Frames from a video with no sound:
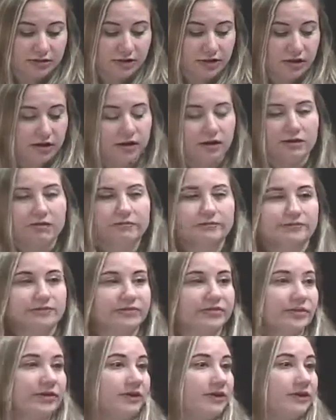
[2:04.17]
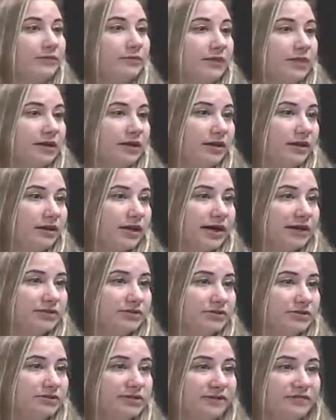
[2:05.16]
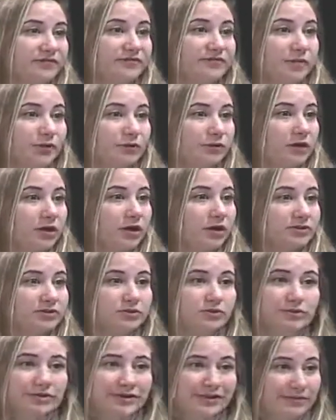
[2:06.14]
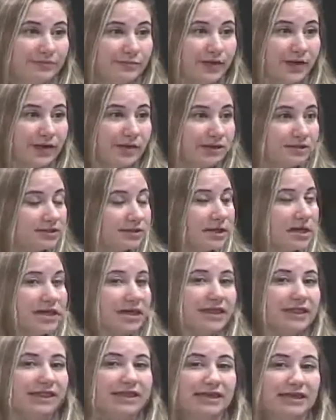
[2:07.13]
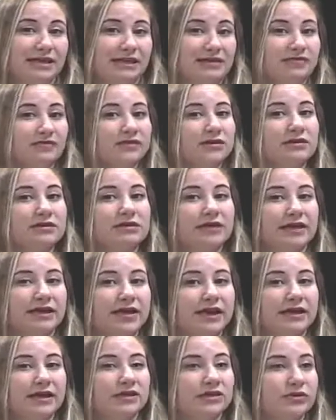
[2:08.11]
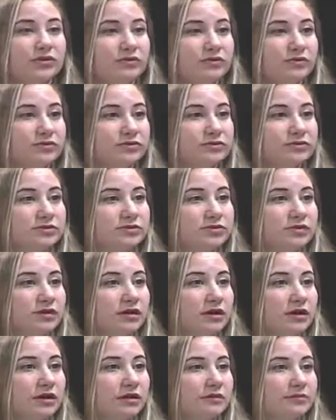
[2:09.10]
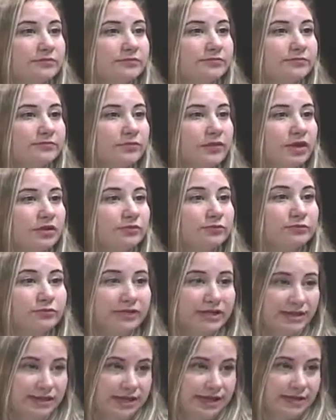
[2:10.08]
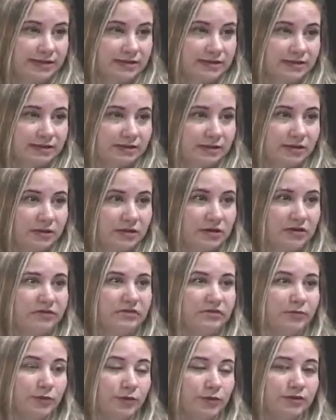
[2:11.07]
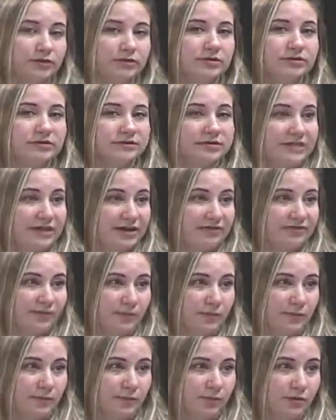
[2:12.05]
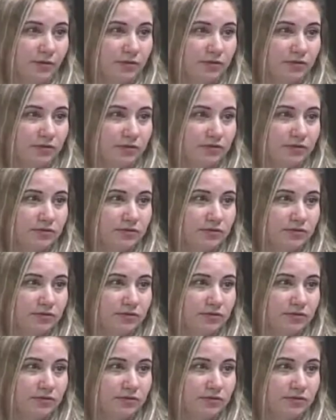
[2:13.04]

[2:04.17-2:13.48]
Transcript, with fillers: Um, they can be, as you said, phone calls or emails. They even can use um, relays for deaf people.